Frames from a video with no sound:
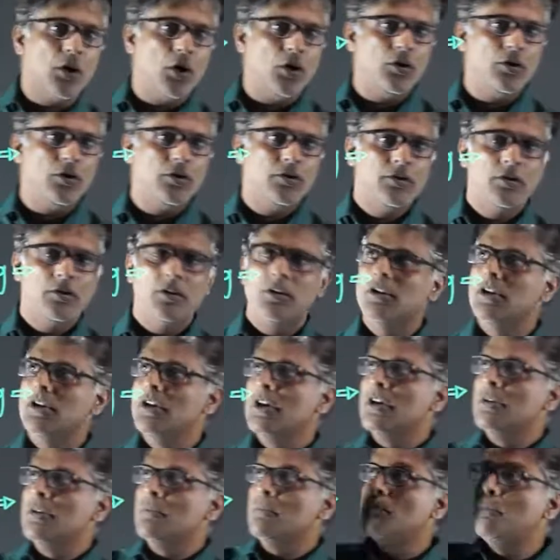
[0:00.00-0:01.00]
law.
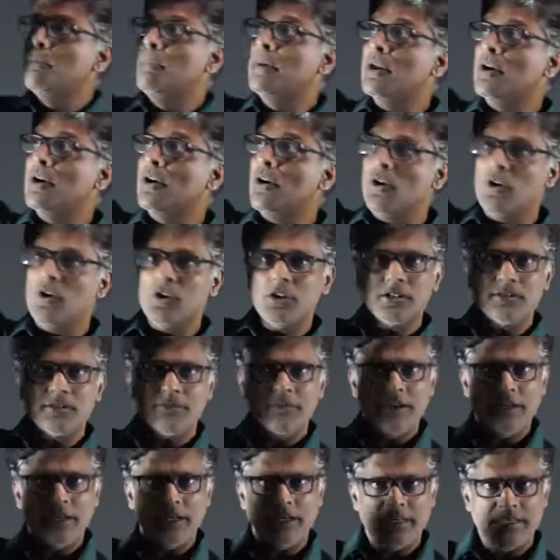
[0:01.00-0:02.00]
Because
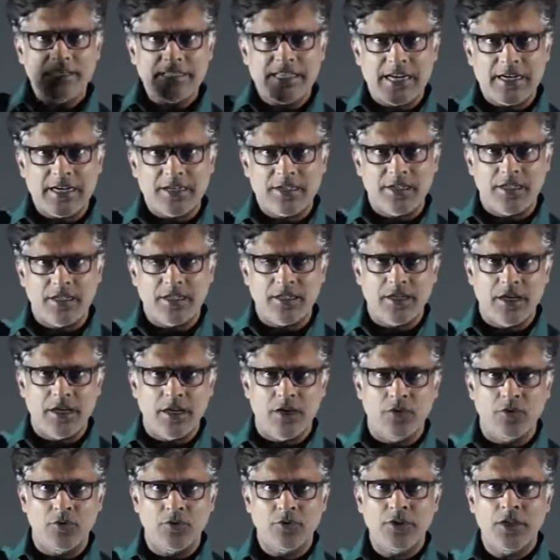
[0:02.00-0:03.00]
weight is acting
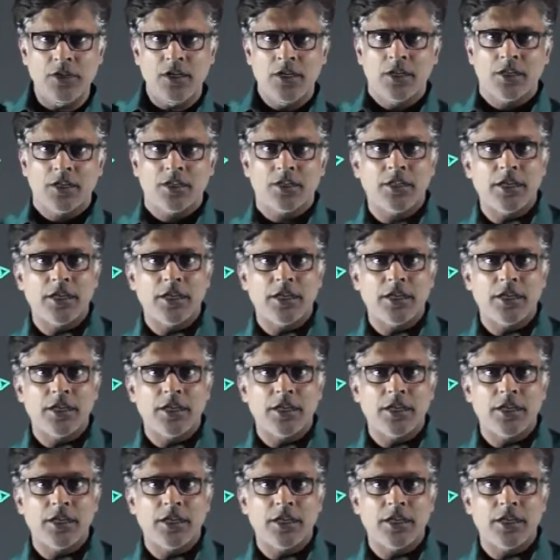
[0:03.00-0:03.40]
down,